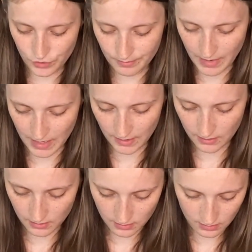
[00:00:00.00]
my
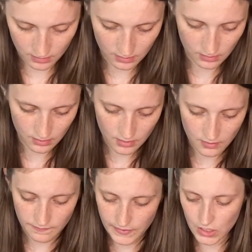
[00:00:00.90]

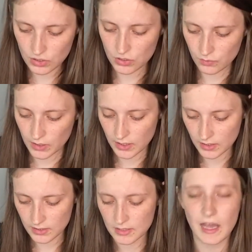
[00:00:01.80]
finished works.